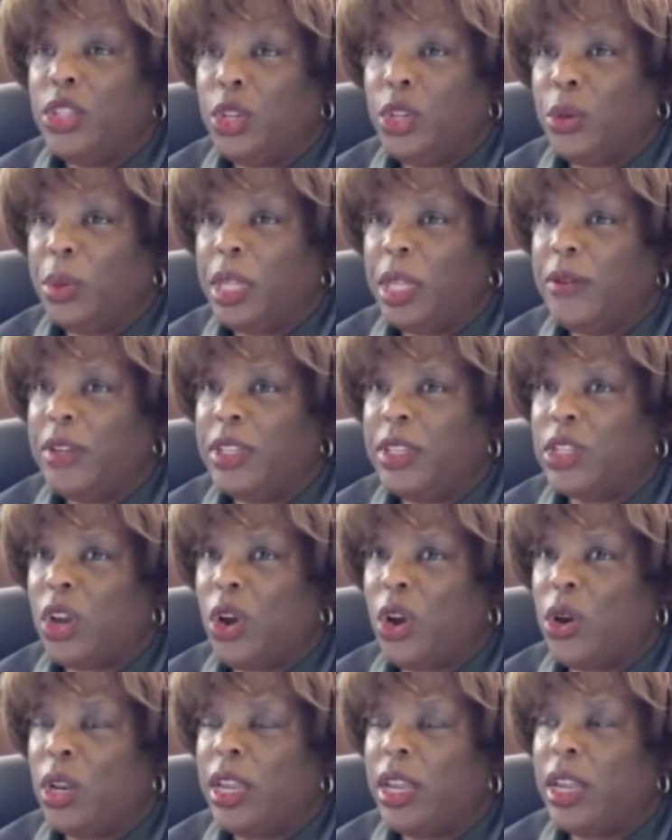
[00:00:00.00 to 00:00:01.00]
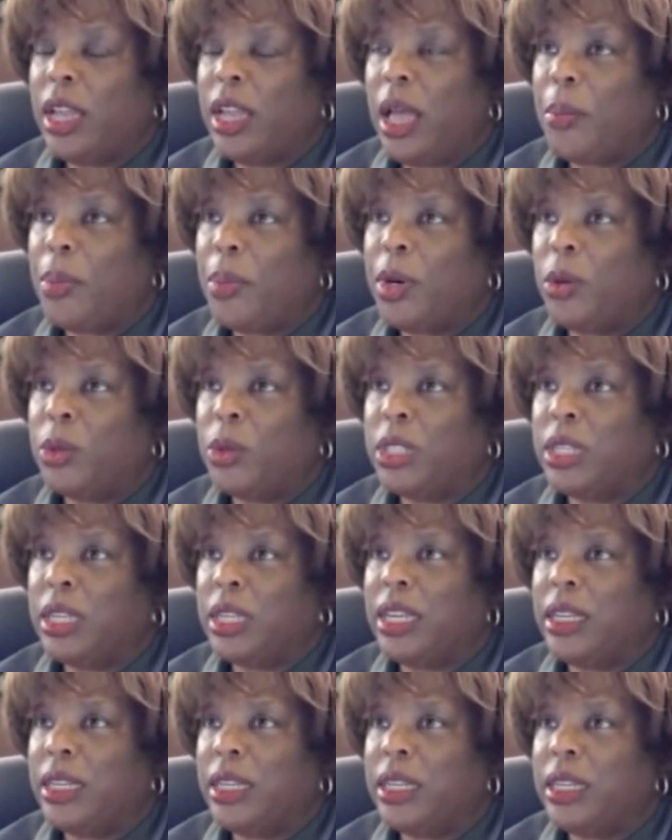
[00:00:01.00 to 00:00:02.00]
Do you believe he's currently competent and was
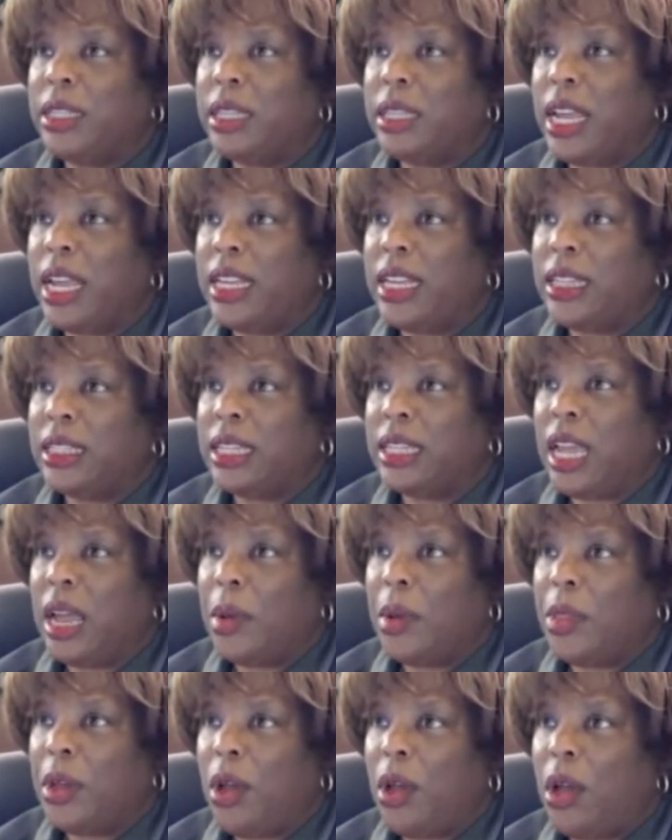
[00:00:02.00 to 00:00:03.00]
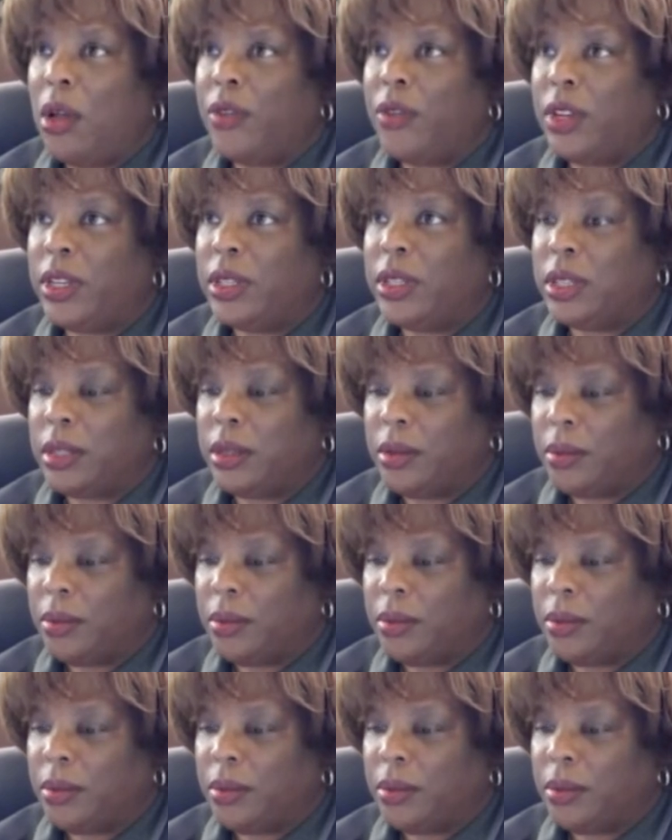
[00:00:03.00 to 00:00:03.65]
legally sane at the time of the offense?